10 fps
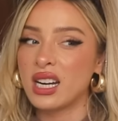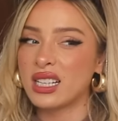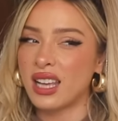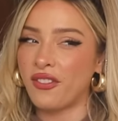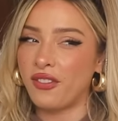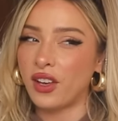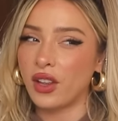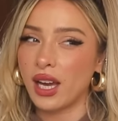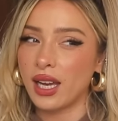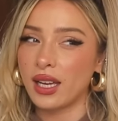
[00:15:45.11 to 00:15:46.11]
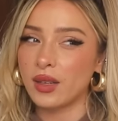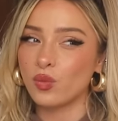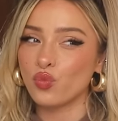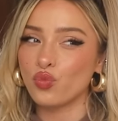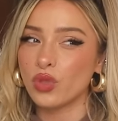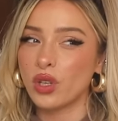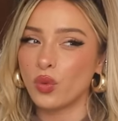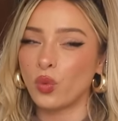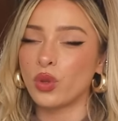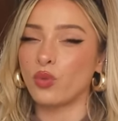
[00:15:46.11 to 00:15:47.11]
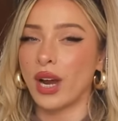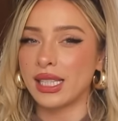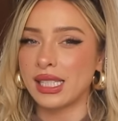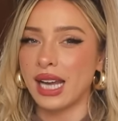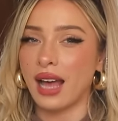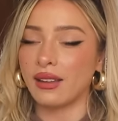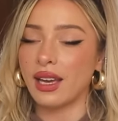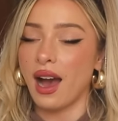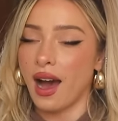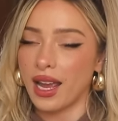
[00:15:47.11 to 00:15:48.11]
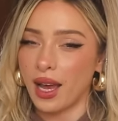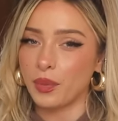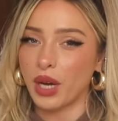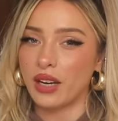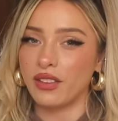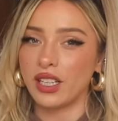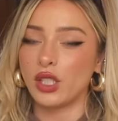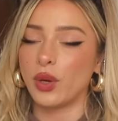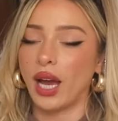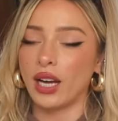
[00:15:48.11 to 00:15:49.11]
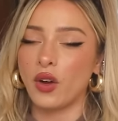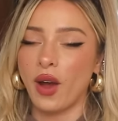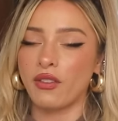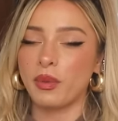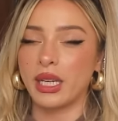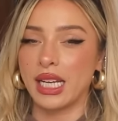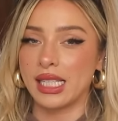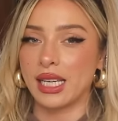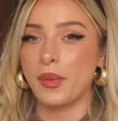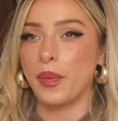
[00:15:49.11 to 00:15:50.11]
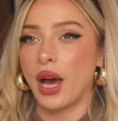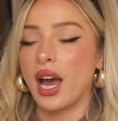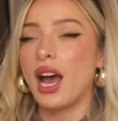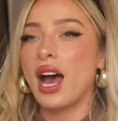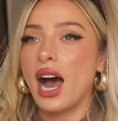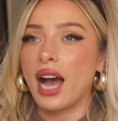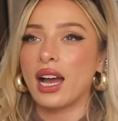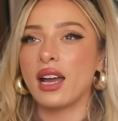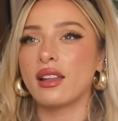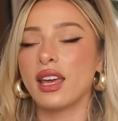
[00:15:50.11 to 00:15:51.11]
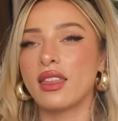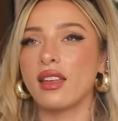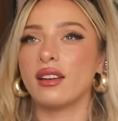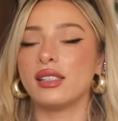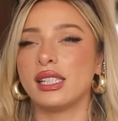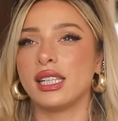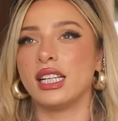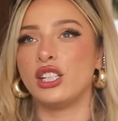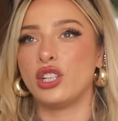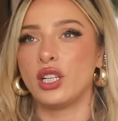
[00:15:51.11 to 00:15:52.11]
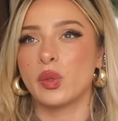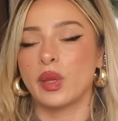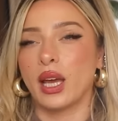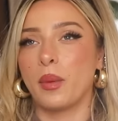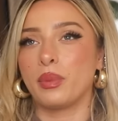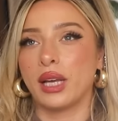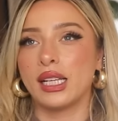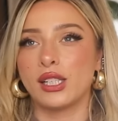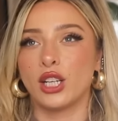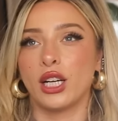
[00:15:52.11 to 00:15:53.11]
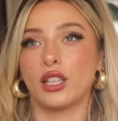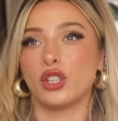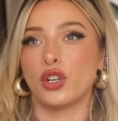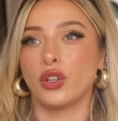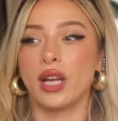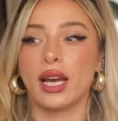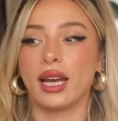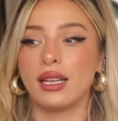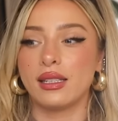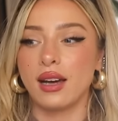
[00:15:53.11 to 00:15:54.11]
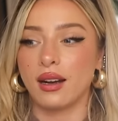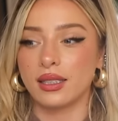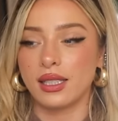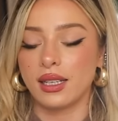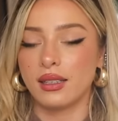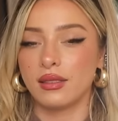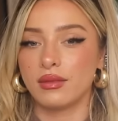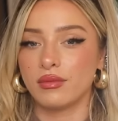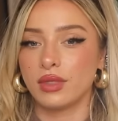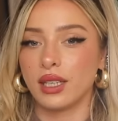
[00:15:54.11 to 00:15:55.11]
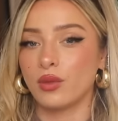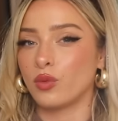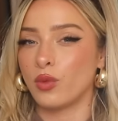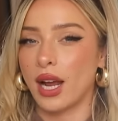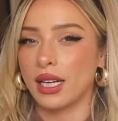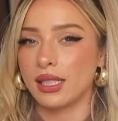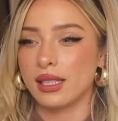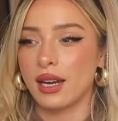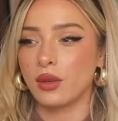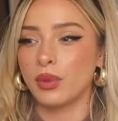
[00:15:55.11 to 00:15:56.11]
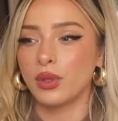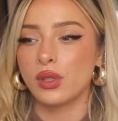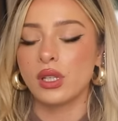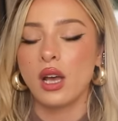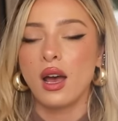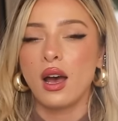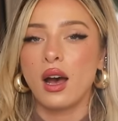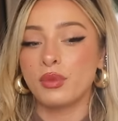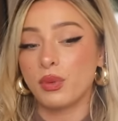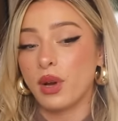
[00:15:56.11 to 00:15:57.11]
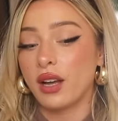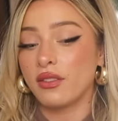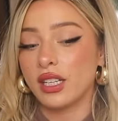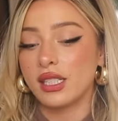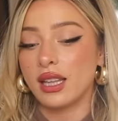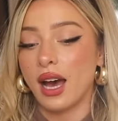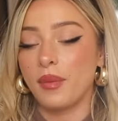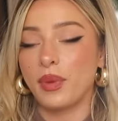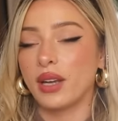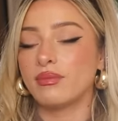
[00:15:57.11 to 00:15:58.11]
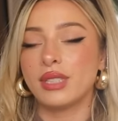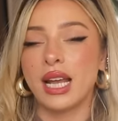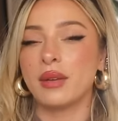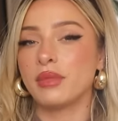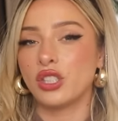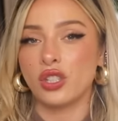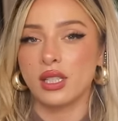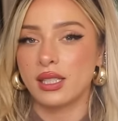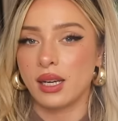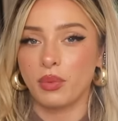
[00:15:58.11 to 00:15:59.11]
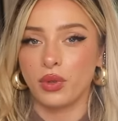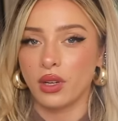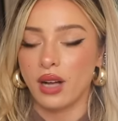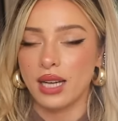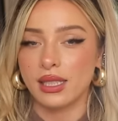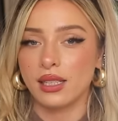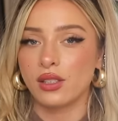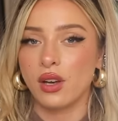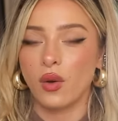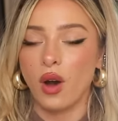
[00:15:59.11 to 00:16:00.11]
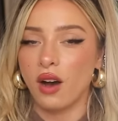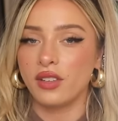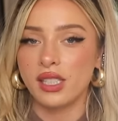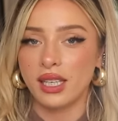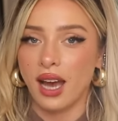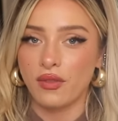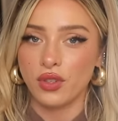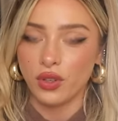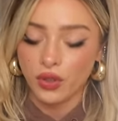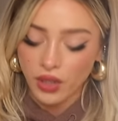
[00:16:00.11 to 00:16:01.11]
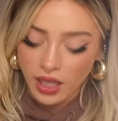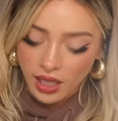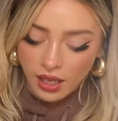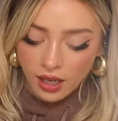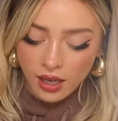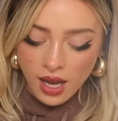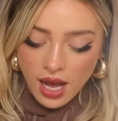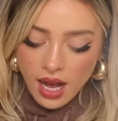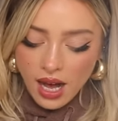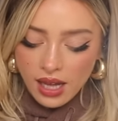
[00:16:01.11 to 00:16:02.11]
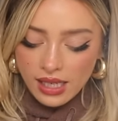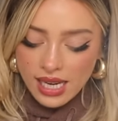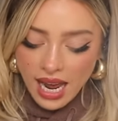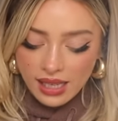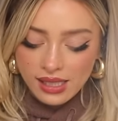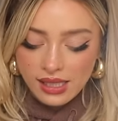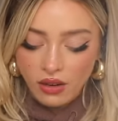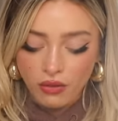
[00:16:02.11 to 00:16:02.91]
because I feel like with the right styling, I am kind of into it. I know everybody isn't, but I kind of like the skinny jeans with like a blazer and a turtleneck and tucked in like riding style boots. So I'm kind of into that, but denim is just a staple and a classic, so obviously have to include it here. Next,